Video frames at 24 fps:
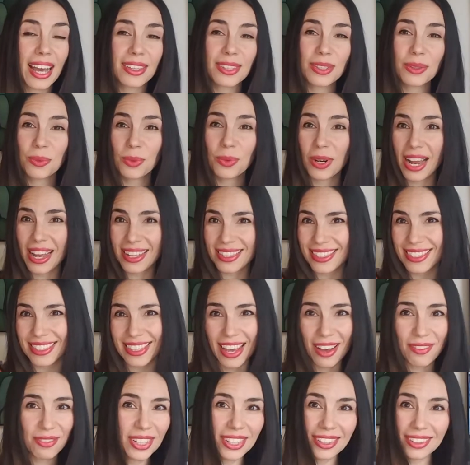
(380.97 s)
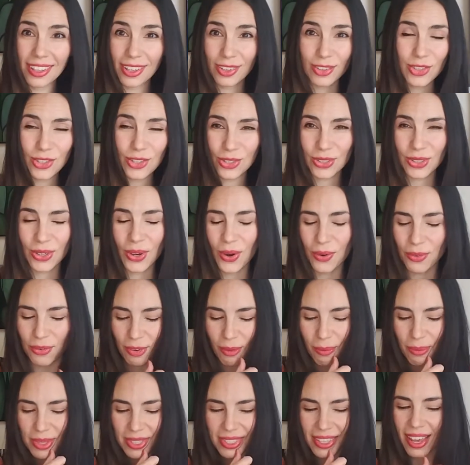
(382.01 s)
that we're at 7, let's just go
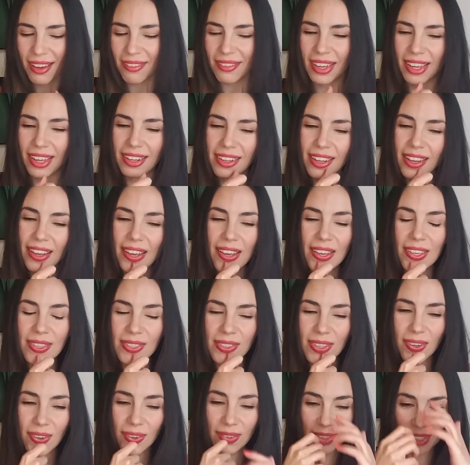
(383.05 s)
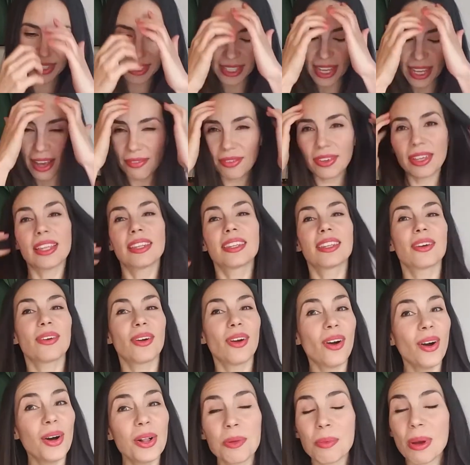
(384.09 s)
from 7. So the 7, they're
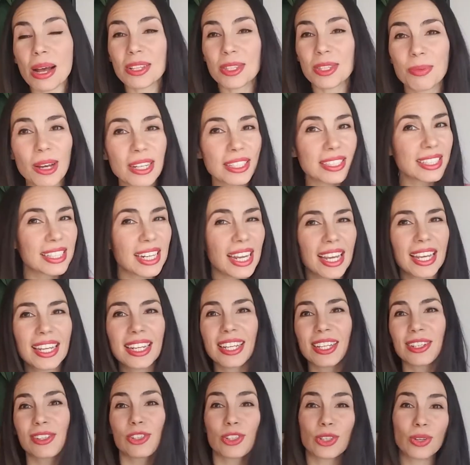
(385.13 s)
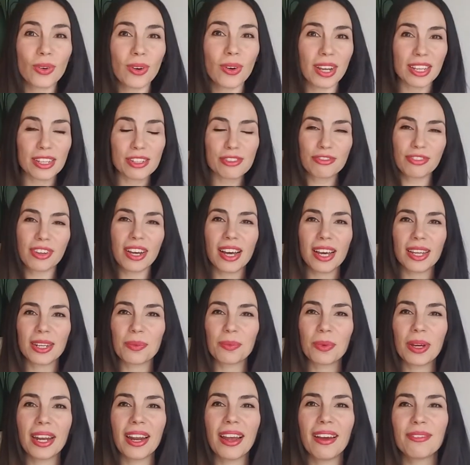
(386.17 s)
all about spontaneity and joy and fun and
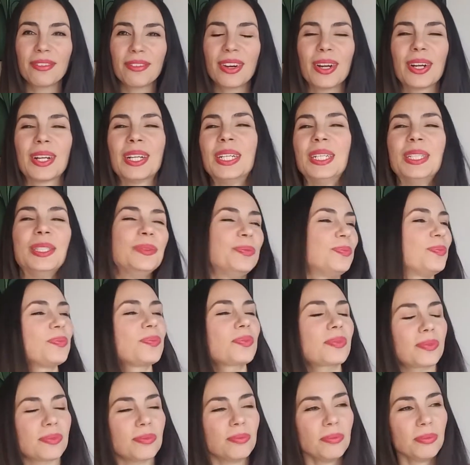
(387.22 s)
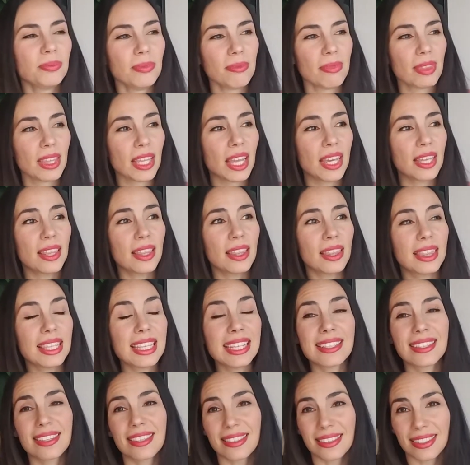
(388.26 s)
whatever. The
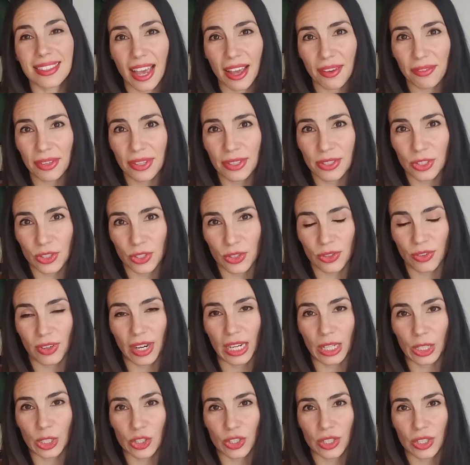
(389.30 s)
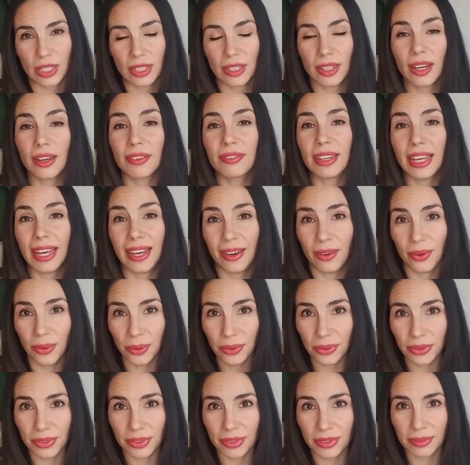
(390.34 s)
7's direction of
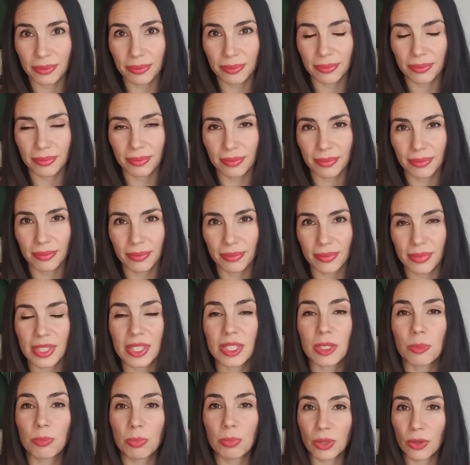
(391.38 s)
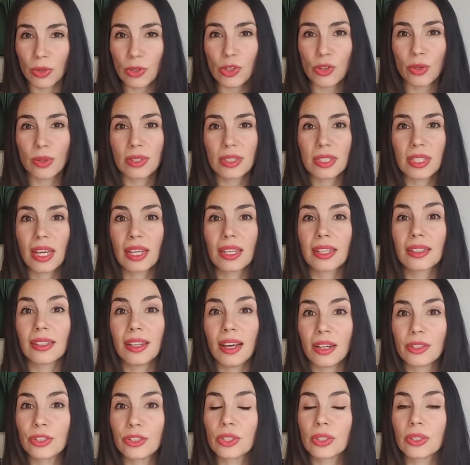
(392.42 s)
health, spiritual and
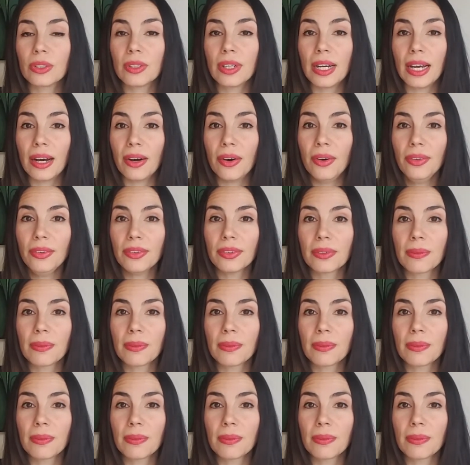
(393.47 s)
psychological health,